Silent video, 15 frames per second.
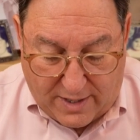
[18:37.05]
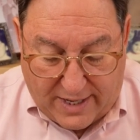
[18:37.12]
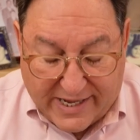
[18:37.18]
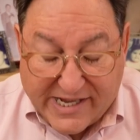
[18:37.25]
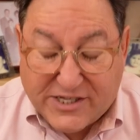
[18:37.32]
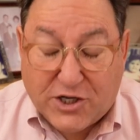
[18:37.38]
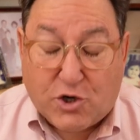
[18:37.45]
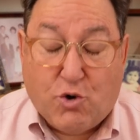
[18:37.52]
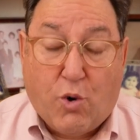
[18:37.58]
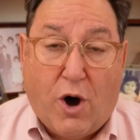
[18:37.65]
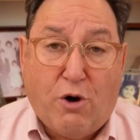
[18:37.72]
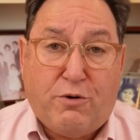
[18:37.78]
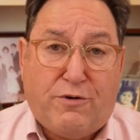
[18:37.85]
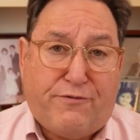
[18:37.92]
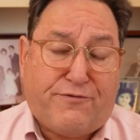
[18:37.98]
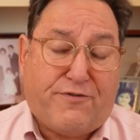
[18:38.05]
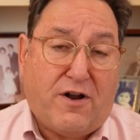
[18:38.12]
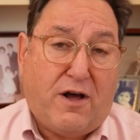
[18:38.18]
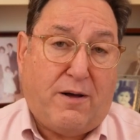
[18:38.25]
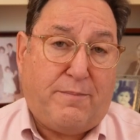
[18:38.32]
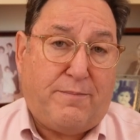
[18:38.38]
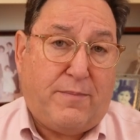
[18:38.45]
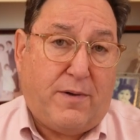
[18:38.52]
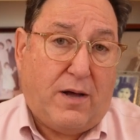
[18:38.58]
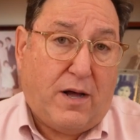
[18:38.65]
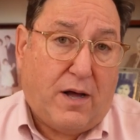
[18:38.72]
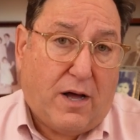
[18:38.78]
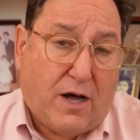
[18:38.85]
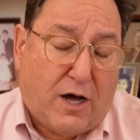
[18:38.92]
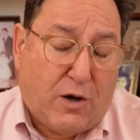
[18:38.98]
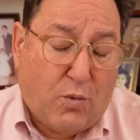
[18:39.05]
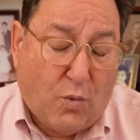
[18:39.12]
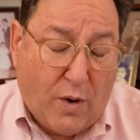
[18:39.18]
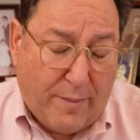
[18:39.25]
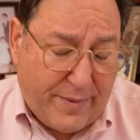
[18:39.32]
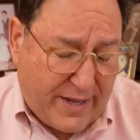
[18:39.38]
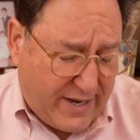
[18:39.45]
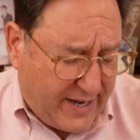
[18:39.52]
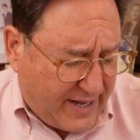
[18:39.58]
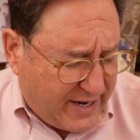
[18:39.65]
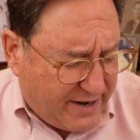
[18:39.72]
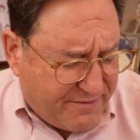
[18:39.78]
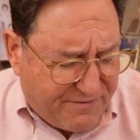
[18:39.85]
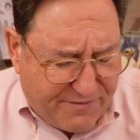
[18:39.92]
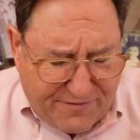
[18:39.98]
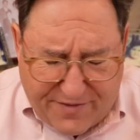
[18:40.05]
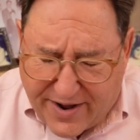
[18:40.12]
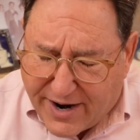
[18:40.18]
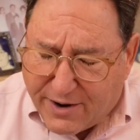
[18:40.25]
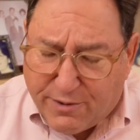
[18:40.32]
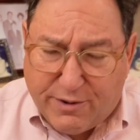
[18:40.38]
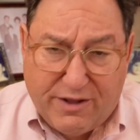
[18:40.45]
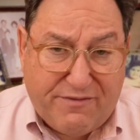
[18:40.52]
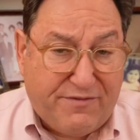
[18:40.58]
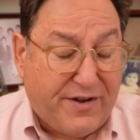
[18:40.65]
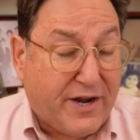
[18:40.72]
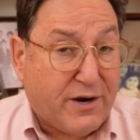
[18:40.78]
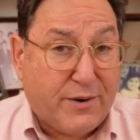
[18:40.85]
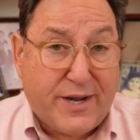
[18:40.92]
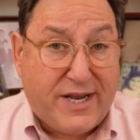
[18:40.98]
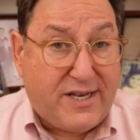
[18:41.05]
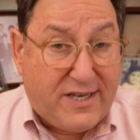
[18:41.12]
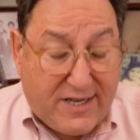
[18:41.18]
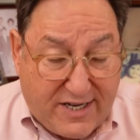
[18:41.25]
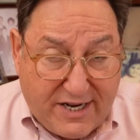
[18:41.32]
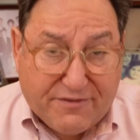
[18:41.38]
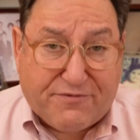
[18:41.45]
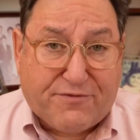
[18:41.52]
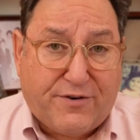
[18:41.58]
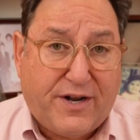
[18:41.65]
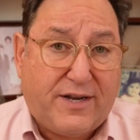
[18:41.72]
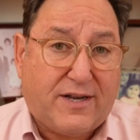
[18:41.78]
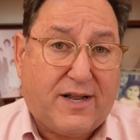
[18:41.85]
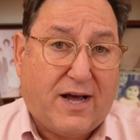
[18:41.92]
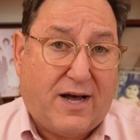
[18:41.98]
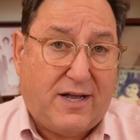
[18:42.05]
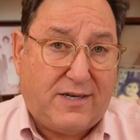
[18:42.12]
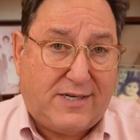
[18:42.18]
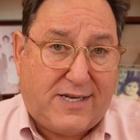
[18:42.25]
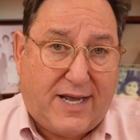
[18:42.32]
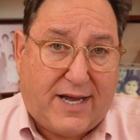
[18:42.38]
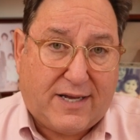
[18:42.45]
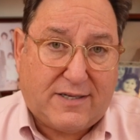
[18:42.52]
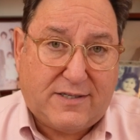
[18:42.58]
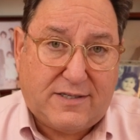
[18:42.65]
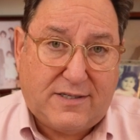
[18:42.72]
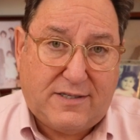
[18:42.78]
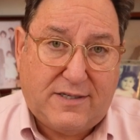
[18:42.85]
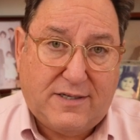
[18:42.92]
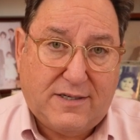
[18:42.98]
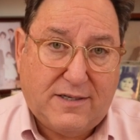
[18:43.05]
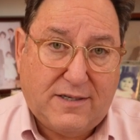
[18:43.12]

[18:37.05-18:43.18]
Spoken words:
is a quote from a woman in a very, very different context,